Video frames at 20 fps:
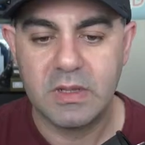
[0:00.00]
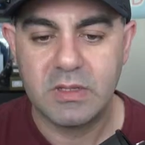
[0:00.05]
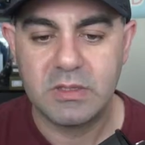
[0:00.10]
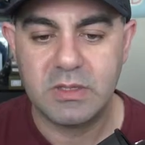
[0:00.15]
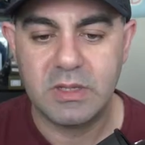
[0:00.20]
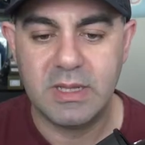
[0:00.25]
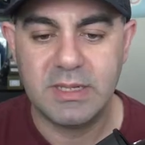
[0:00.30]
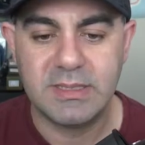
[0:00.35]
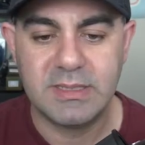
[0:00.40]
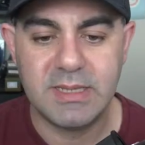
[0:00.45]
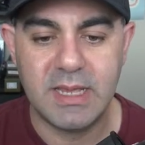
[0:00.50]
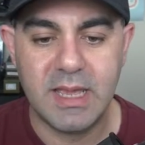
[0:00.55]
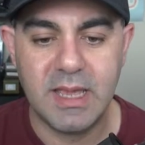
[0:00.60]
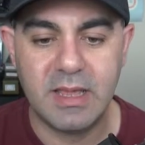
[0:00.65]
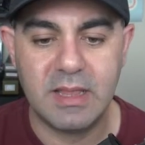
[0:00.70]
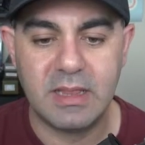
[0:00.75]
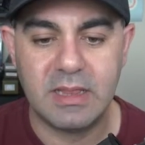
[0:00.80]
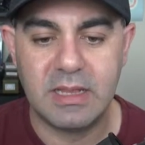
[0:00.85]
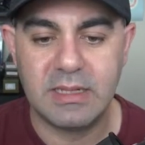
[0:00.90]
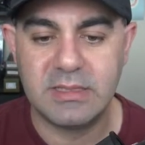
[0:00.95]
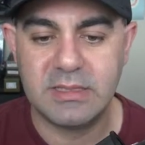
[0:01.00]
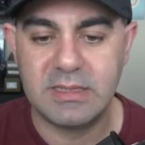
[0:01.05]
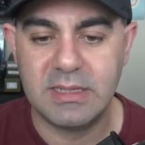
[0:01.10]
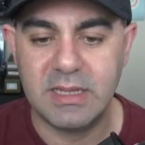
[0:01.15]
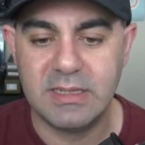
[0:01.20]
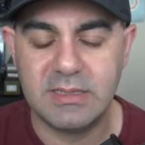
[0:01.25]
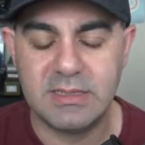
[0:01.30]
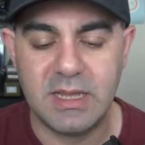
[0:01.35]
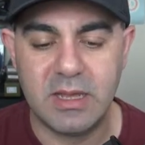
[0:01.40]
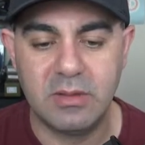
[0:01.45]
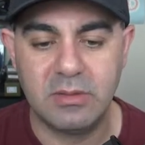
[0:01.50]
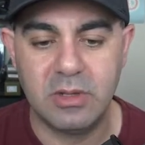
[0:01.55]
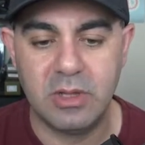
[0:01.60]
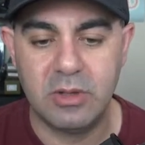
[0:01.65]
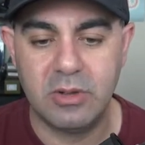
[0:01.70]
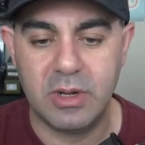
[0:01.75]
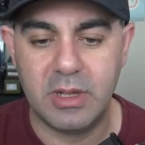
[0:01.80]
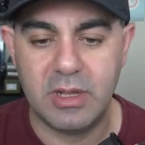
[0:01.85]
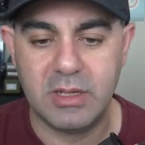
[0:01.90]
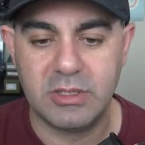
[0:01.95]
So let's say, let's
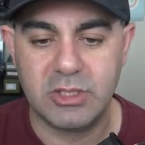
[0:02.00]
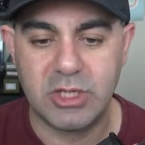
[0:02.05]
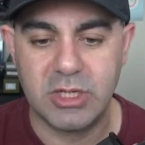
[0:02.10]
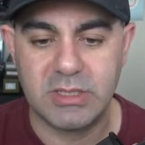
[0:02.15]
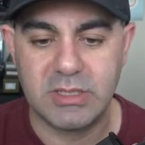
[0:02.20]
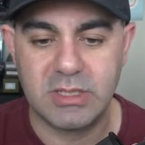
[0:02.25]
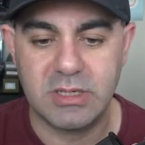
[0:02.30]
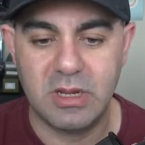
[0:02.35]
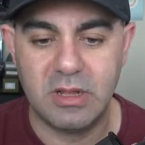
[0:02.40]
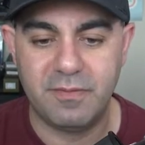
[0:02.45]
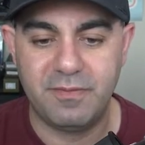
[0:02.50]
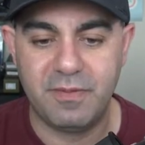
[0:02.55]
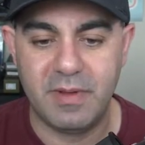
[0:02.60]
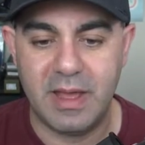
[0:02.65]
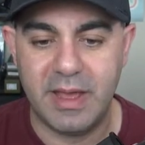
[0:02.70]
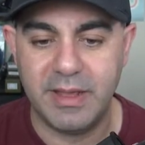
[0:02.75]
download just enough